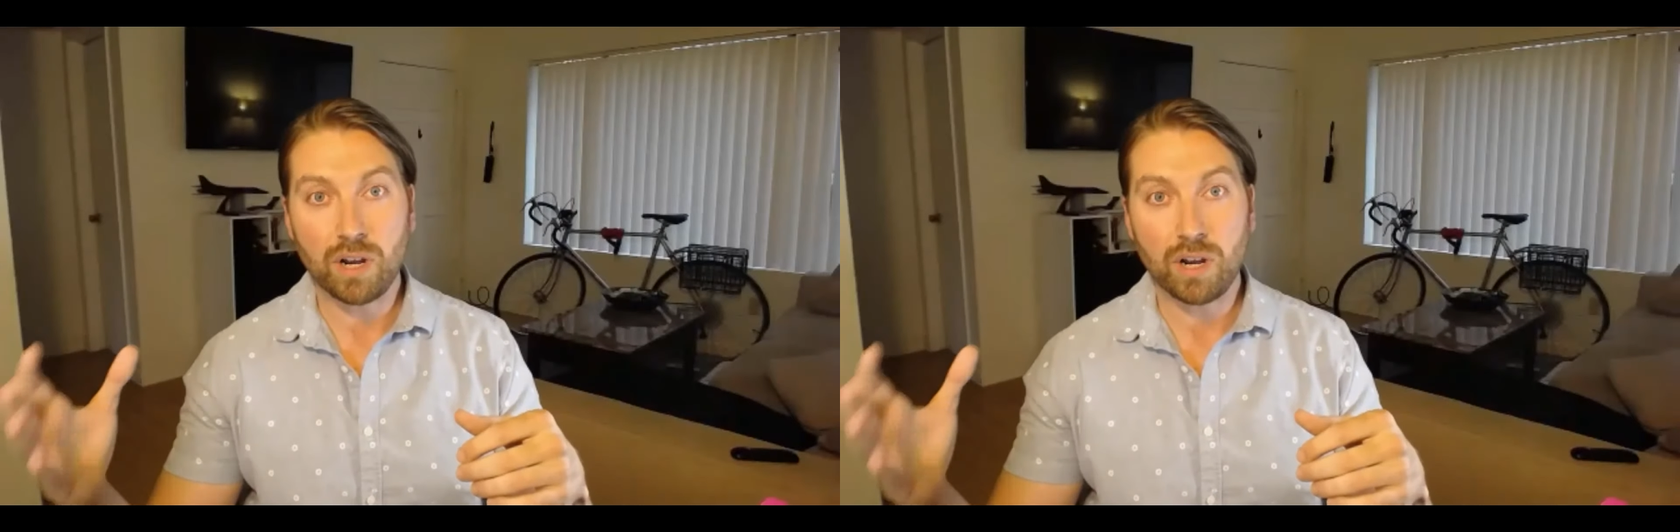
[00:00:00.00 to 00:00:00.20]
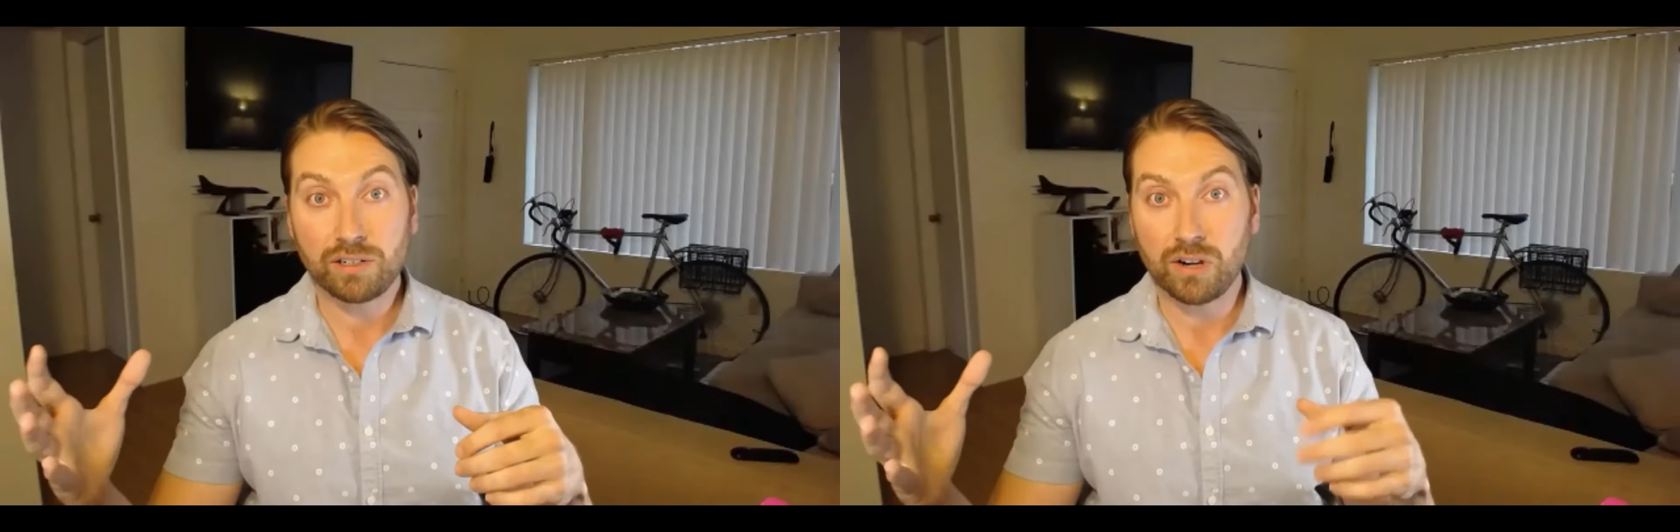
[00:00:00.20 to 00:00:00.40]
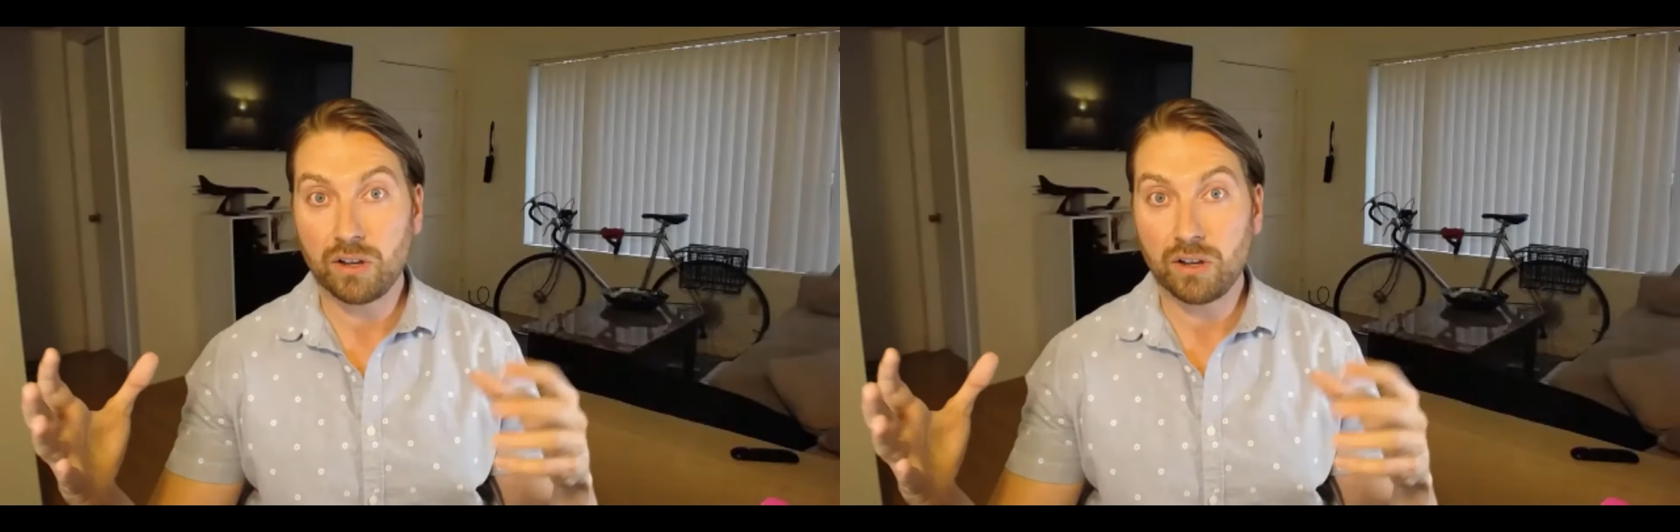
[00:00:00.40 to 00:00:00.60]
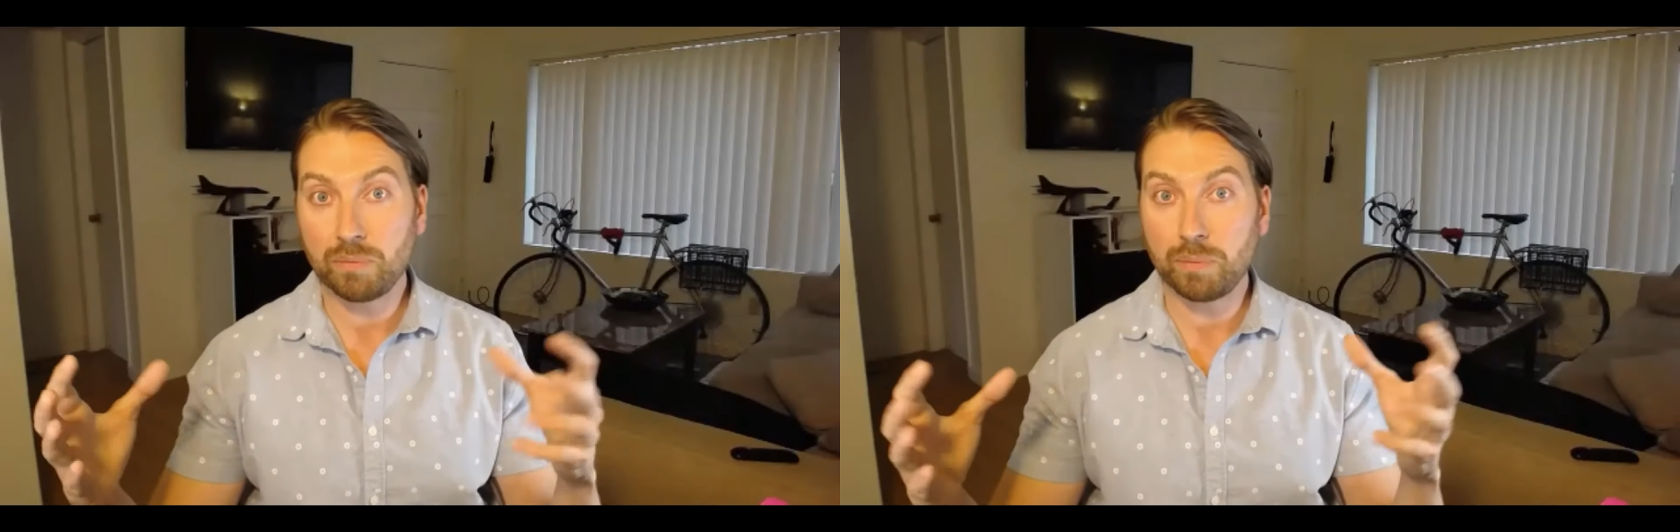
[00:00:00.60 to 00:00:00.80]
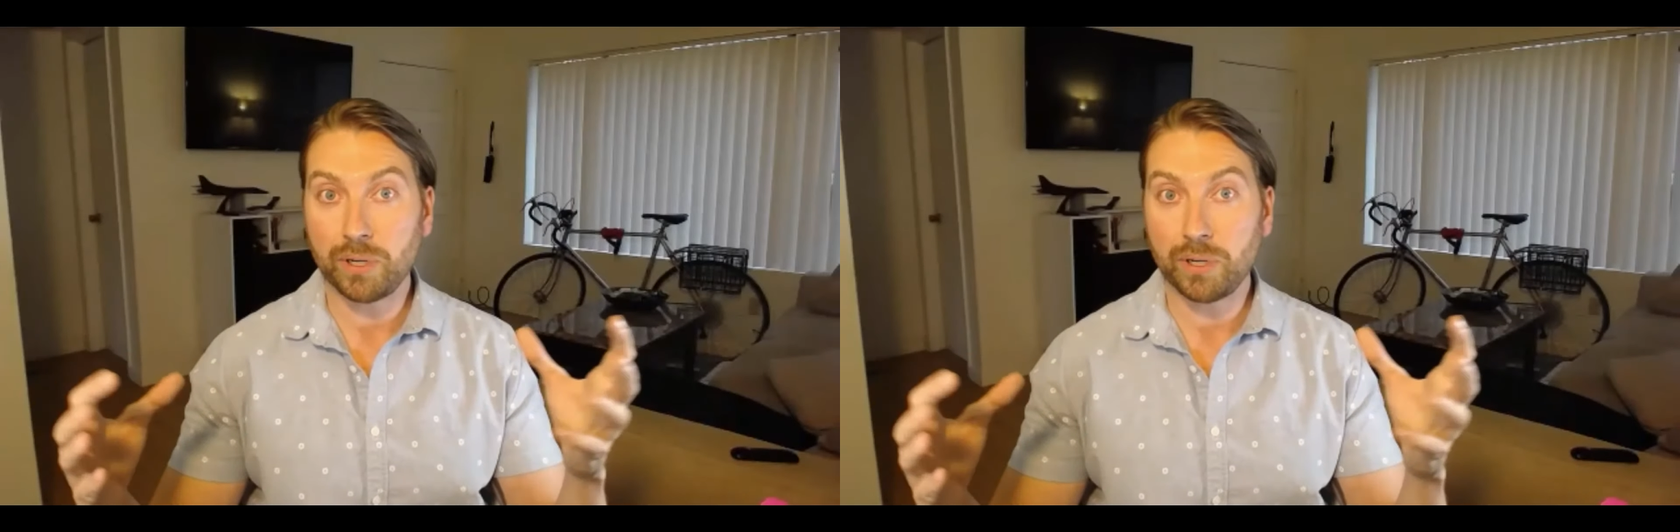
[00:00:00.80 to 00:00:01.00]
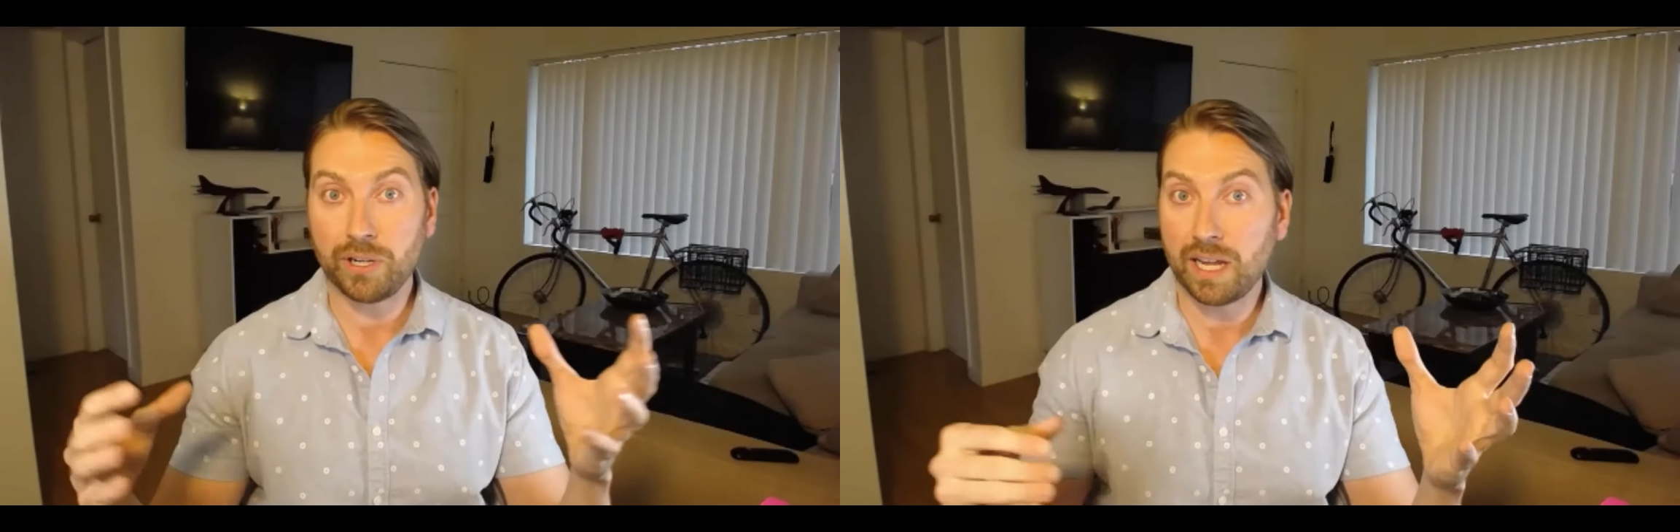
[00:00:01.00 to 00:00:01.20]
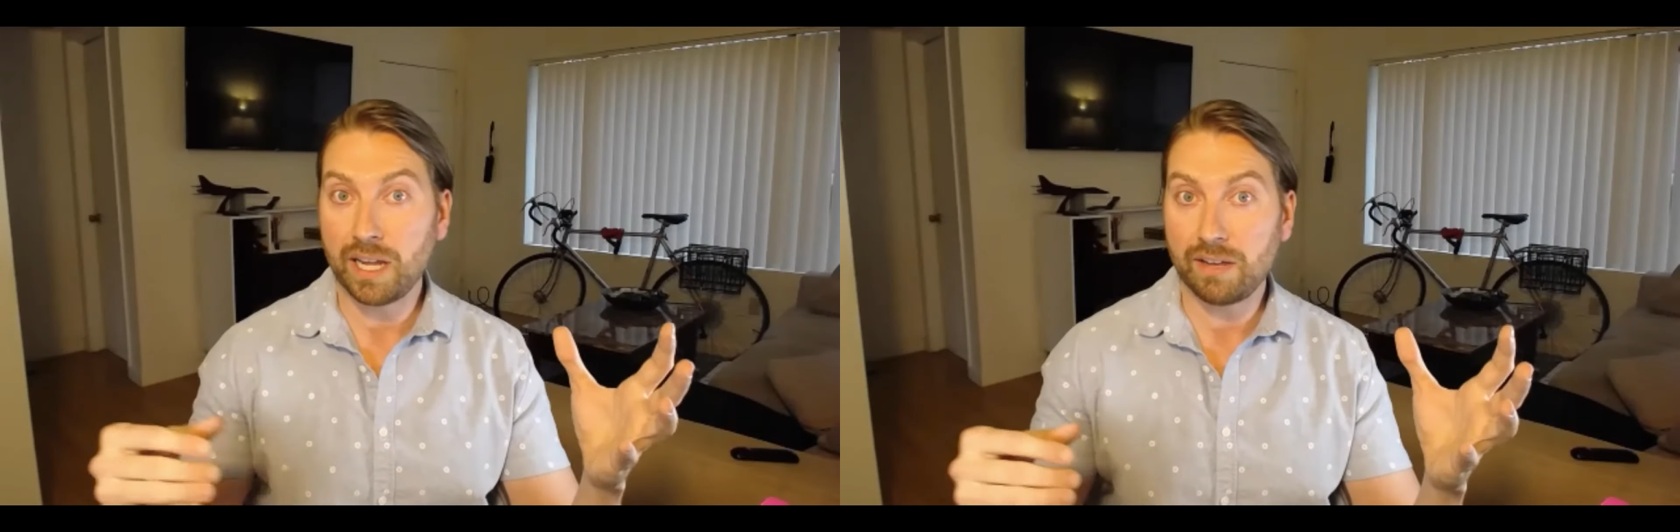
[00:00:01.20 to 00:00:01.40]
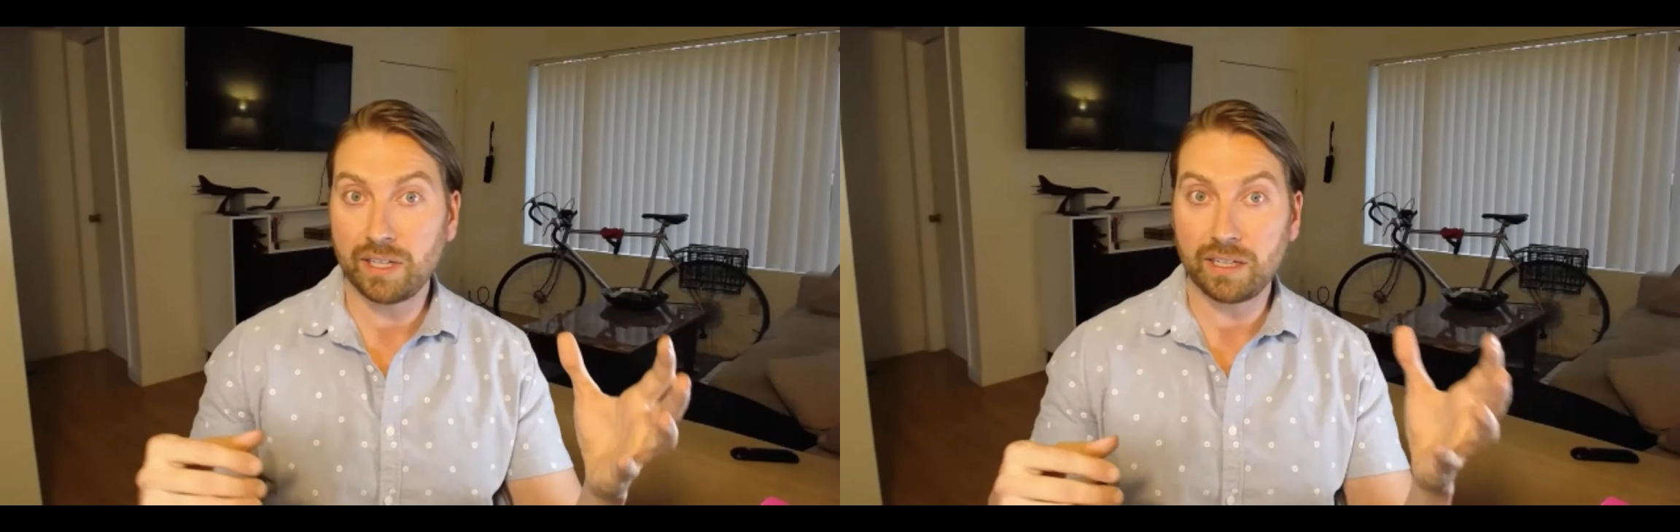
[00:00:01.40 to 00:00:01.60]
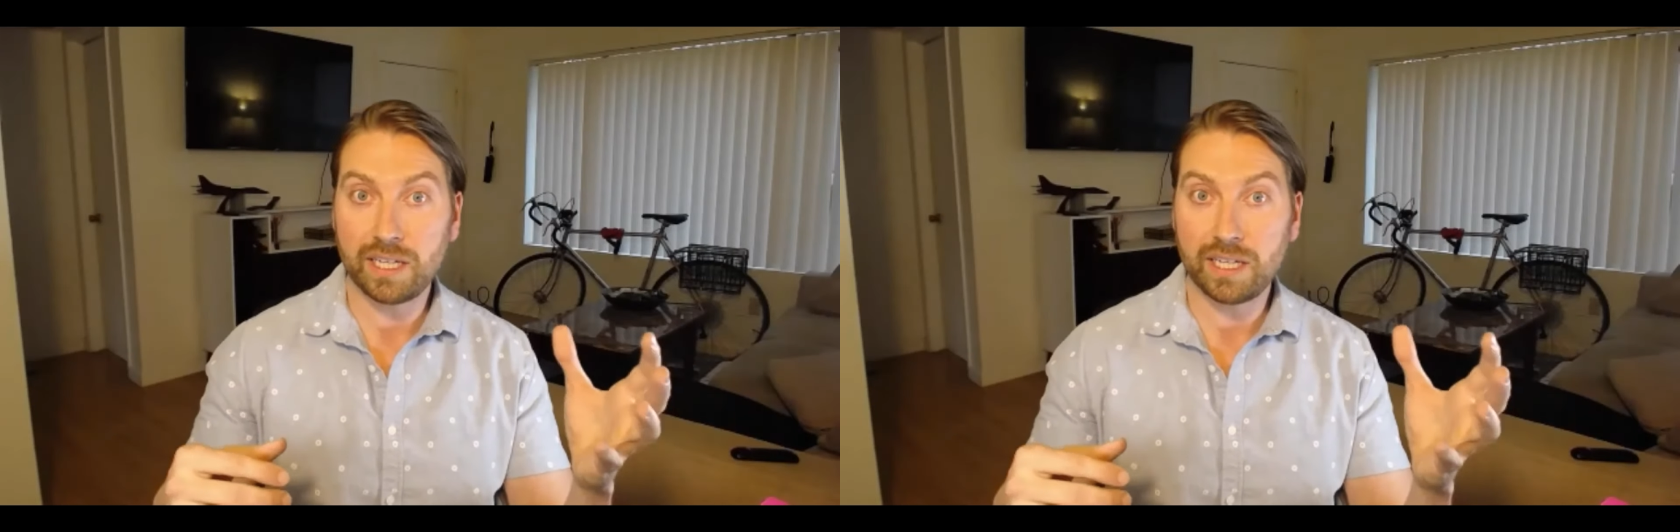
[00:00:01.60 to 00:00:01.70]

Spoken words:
rent growth, but you're not having